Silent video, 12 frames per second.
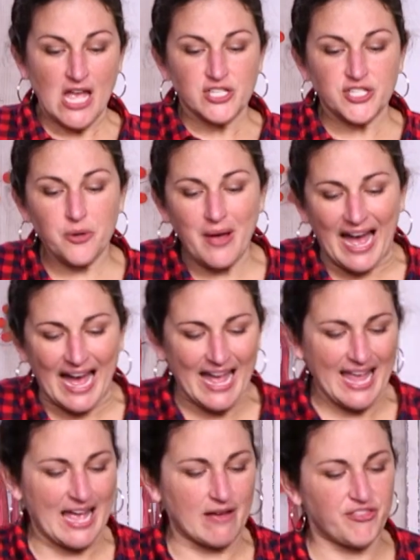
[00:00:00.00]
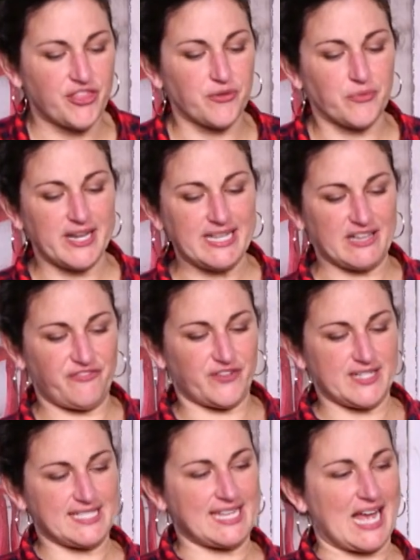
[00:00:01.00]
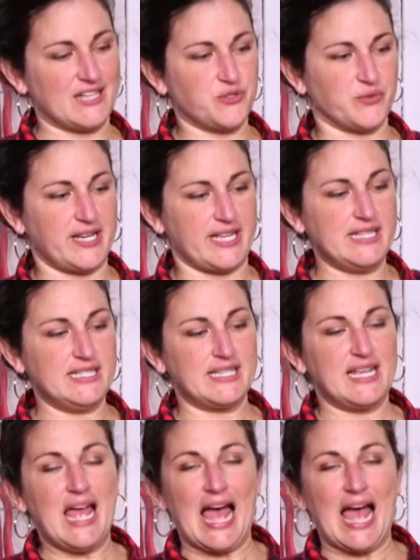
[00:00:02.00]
So I have 3 different size wreaths.